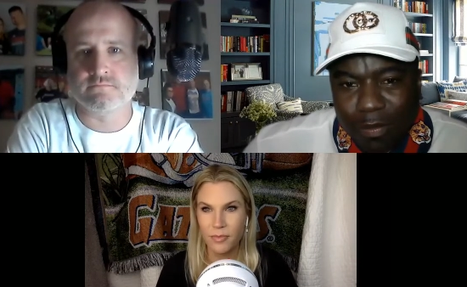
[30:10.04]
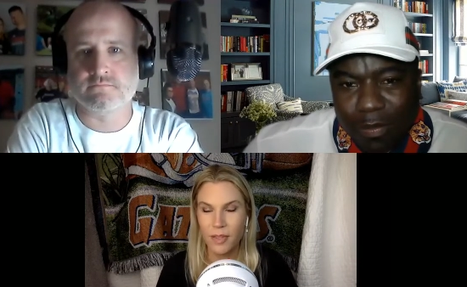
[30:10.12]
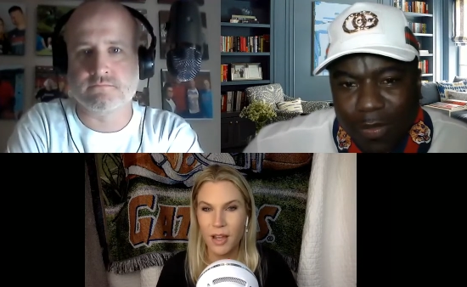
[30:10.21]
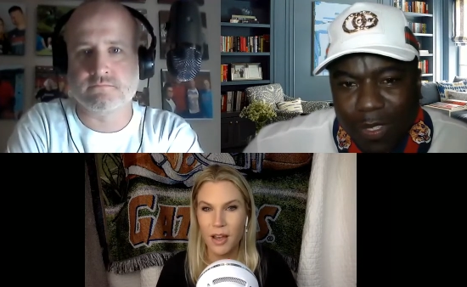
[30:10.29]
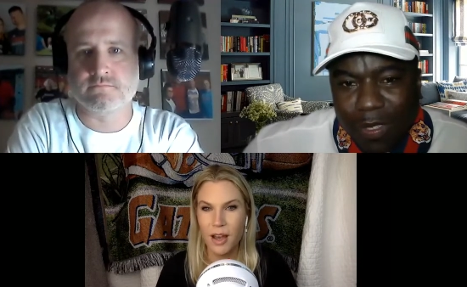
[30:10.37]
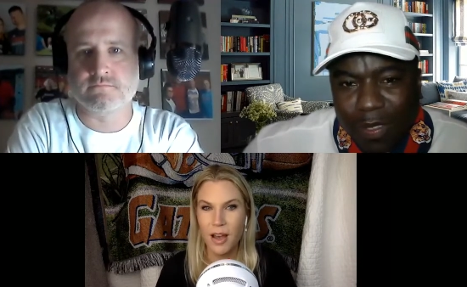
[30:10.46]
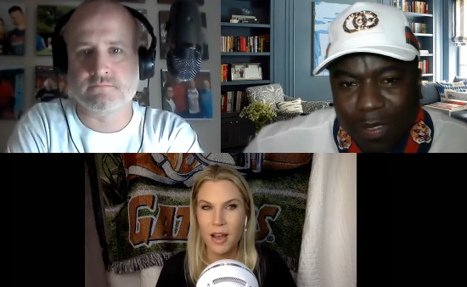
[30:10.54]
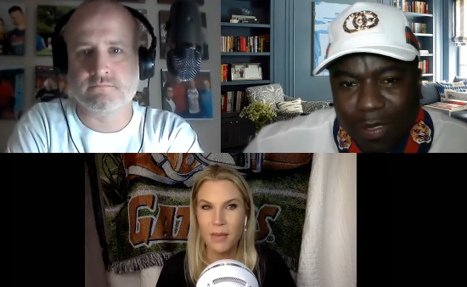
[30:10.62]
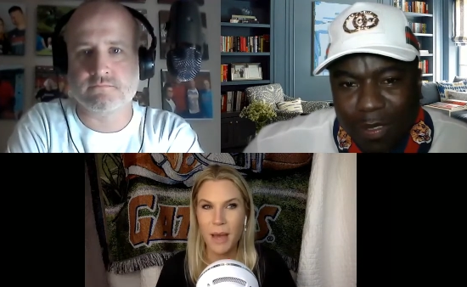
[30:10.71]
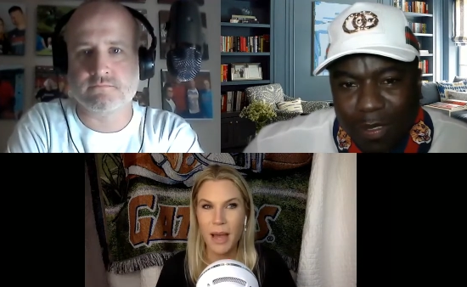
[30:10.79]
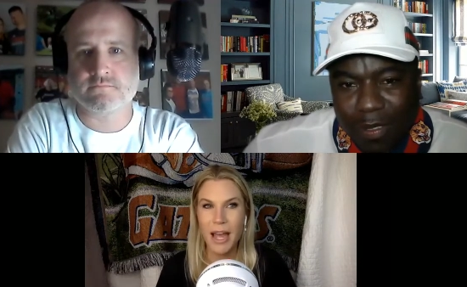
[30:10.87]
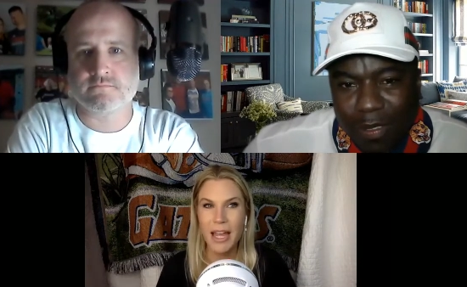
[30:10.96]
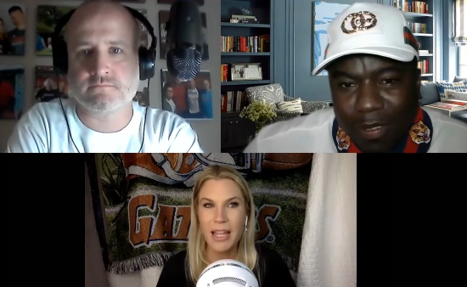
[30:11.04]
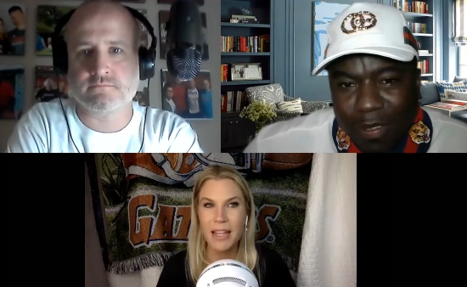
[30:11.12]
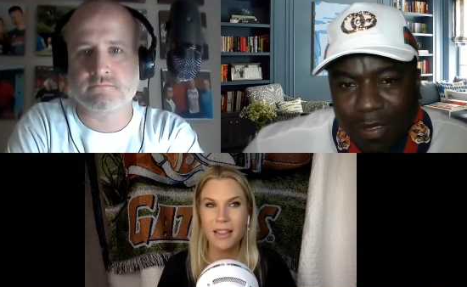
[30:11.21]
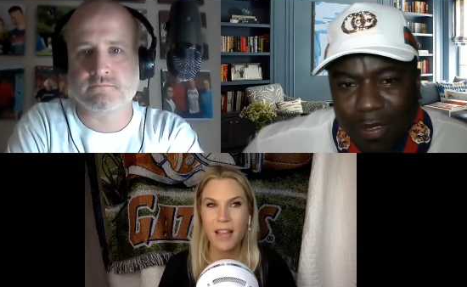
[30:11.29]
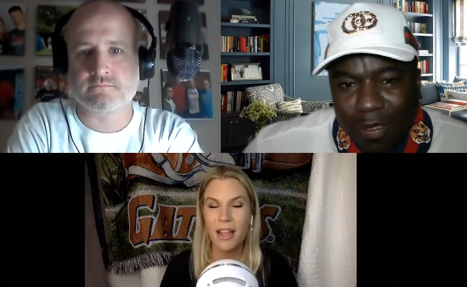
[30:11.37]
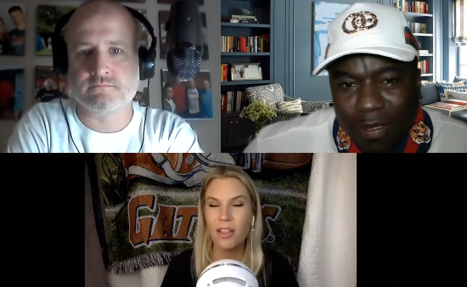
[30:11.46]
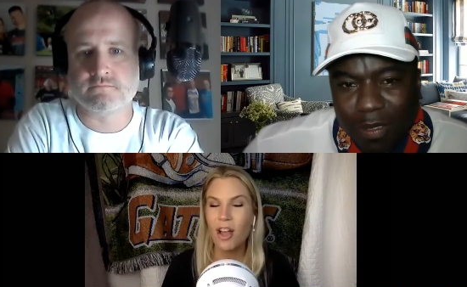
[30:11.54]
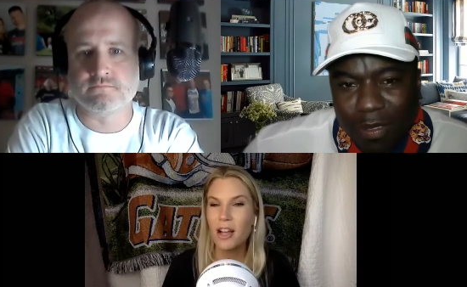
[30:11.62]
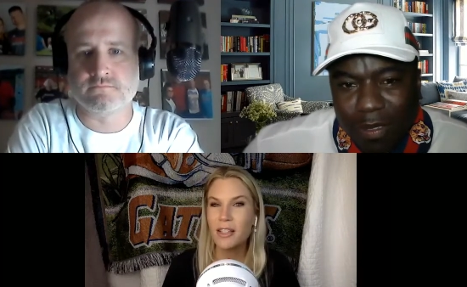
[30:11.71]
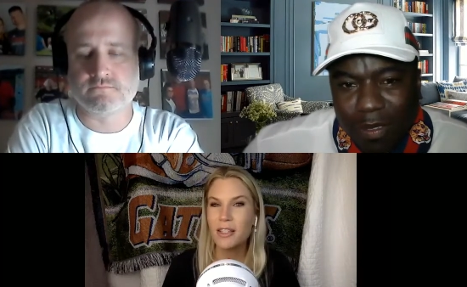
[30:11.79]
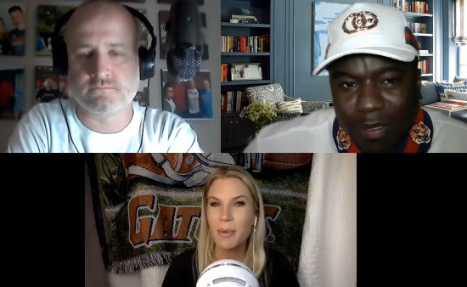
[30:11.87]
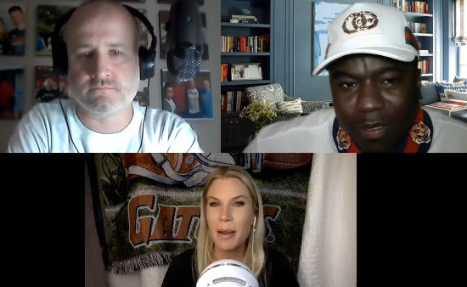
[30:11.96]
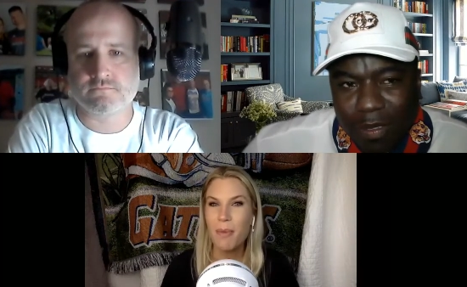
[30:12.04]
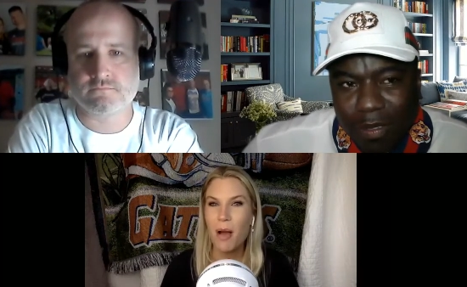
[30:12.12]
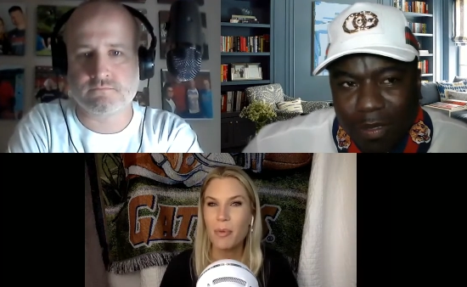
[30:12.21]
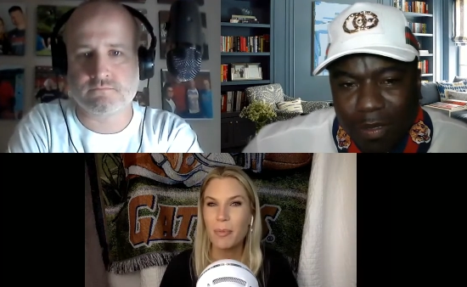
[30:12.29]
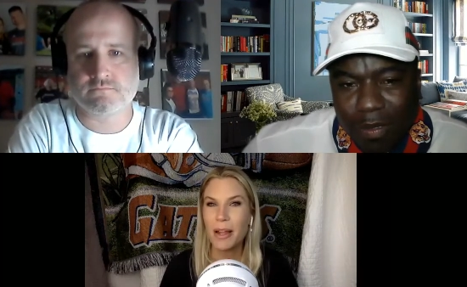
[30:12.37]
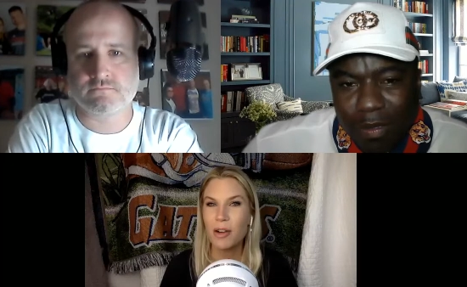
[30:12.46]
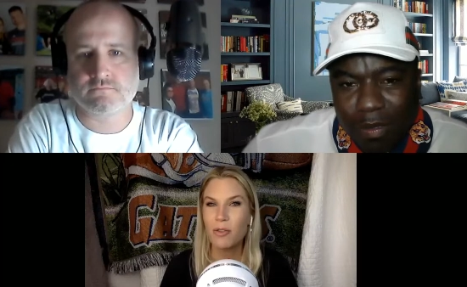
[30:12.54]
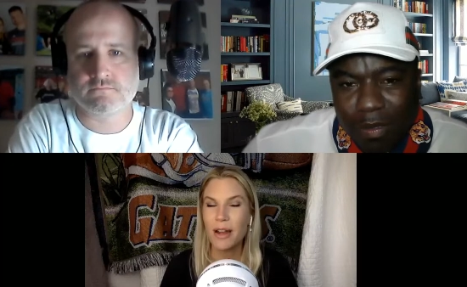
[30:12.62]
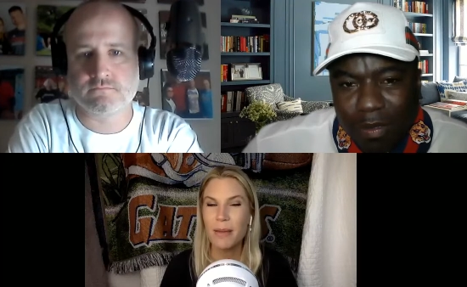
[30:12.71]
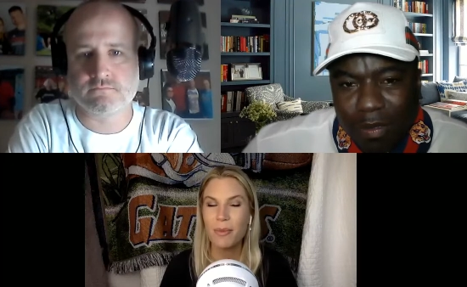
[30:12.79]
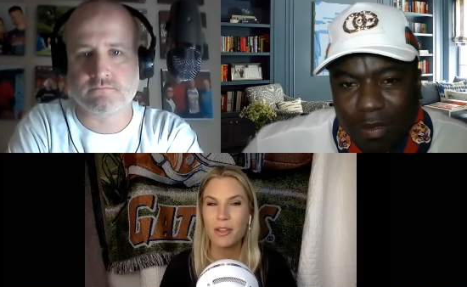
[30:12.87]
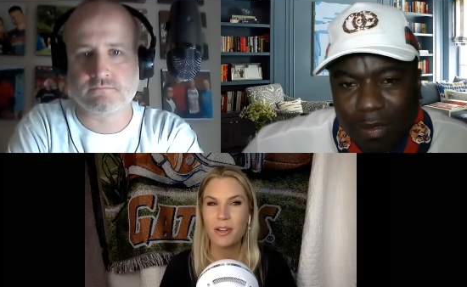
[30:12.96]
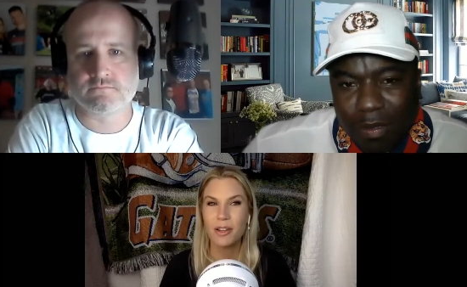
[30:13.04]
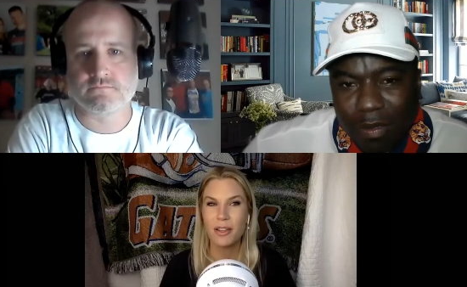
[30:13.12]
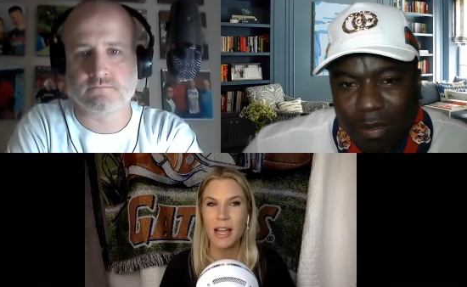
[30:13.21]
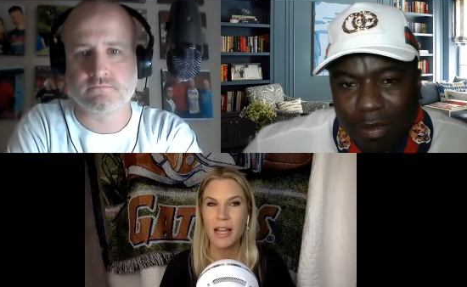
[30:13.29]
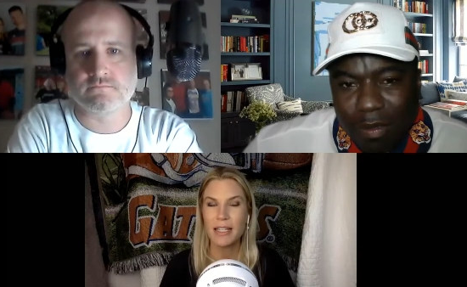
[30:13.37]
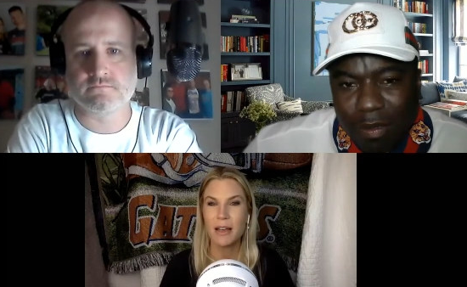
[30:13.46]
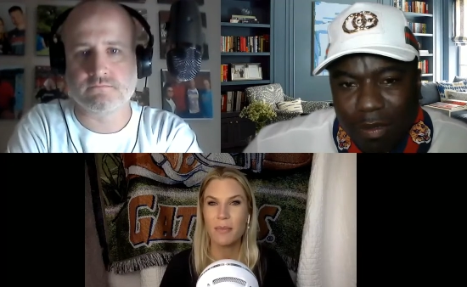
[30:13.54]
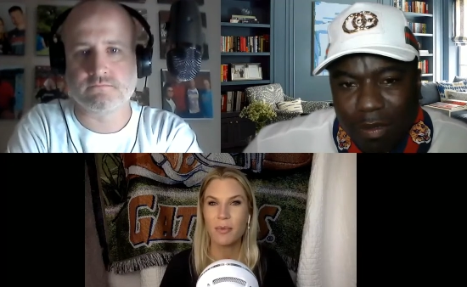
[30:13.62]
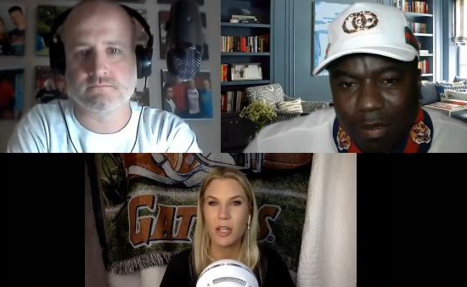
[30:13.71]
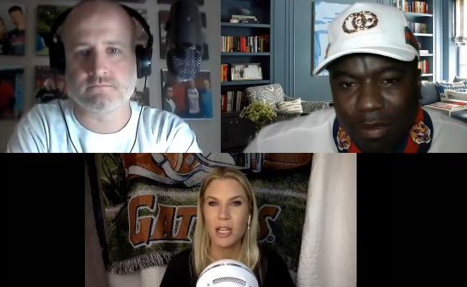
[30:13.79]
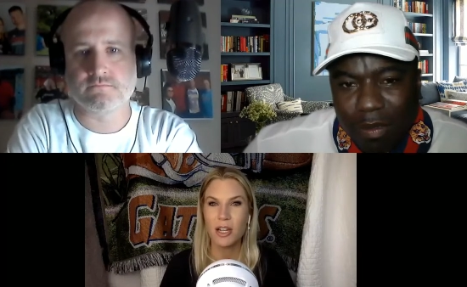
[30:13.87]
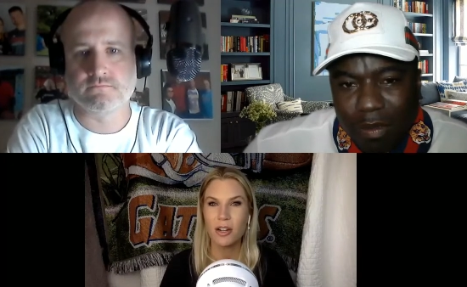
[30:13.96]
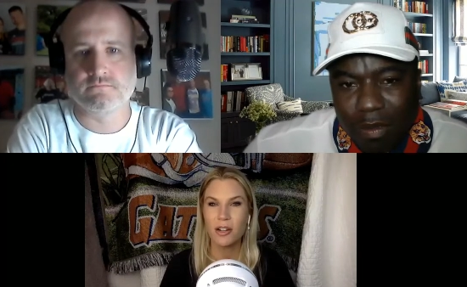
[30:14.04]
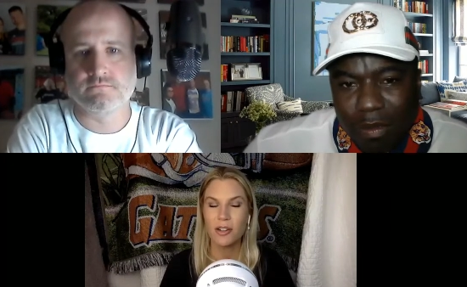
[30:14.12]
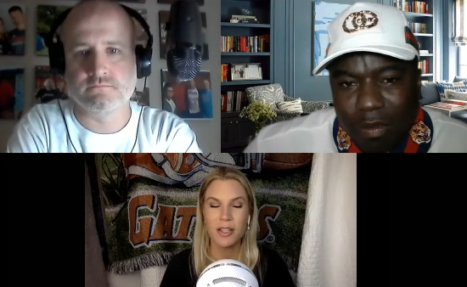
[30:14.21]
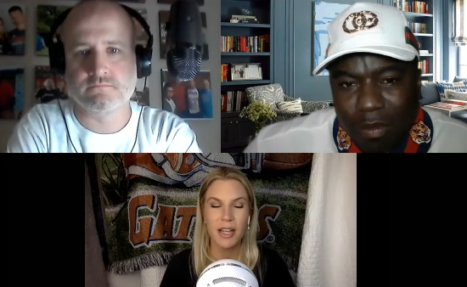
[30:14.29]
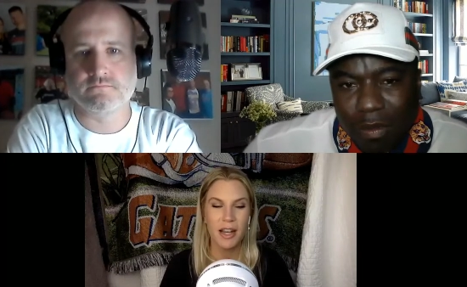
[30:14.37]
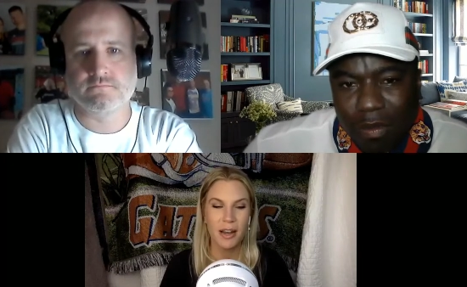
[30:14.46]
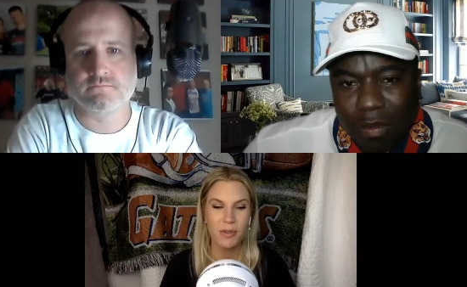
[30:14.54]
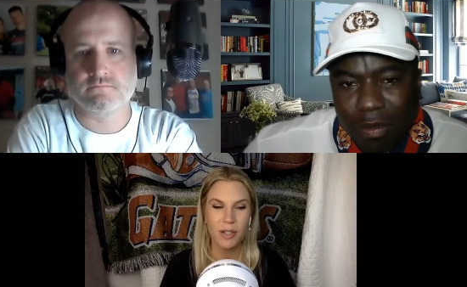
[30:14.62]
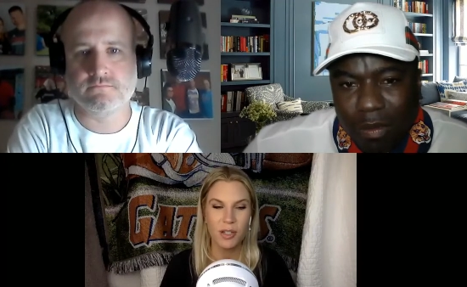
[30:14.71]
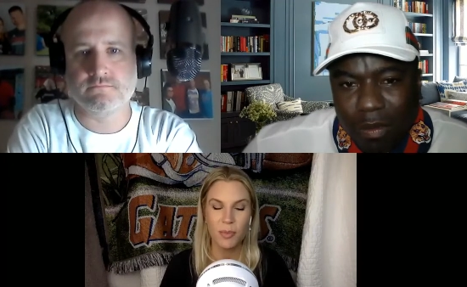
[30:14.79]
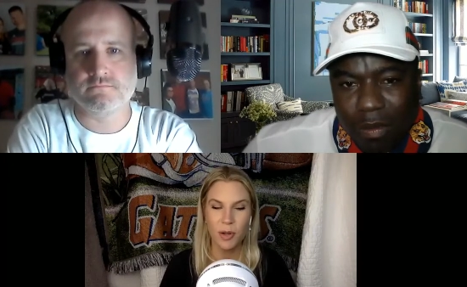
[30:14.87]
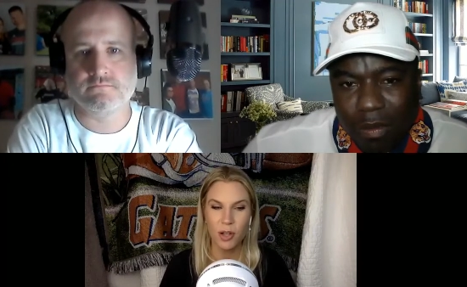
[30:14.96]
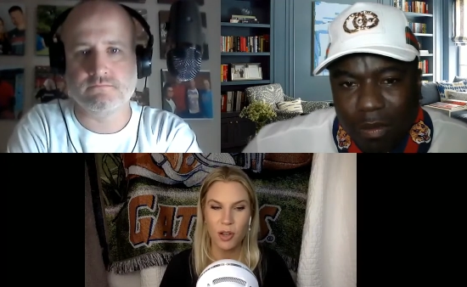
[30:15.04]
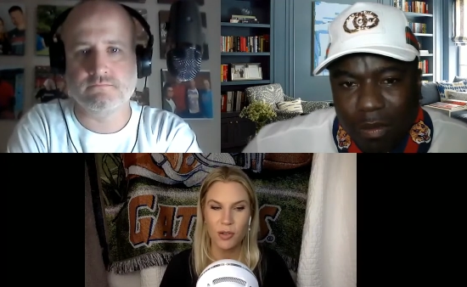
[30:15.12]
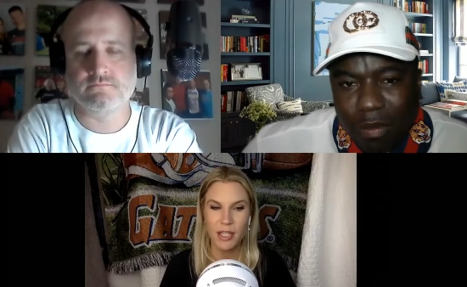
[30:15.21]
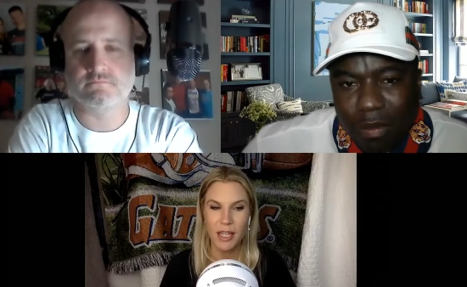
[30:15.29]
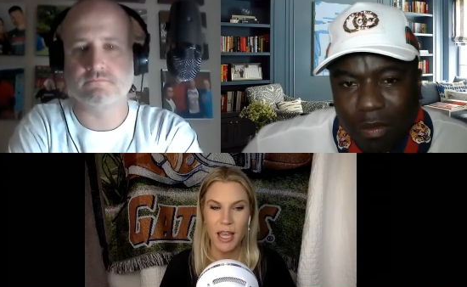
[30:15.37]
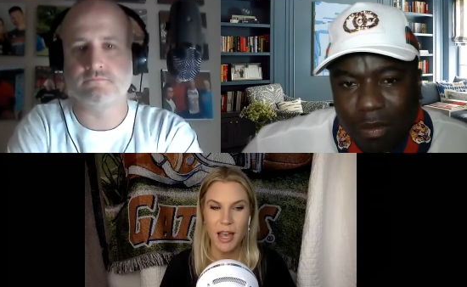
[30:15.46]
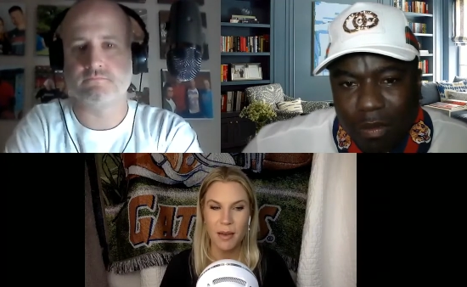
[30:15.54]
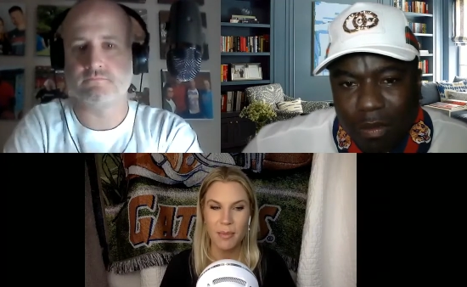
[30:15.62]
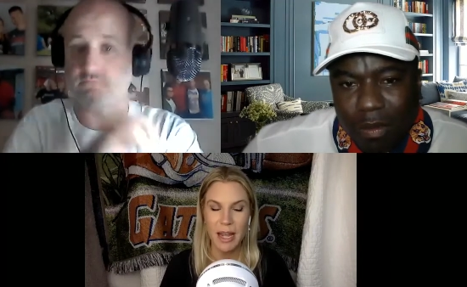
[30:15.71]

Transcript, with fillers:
Speaker 1: Um, I I lost my mom and my grandmother in the last couple years, and I was super close to them.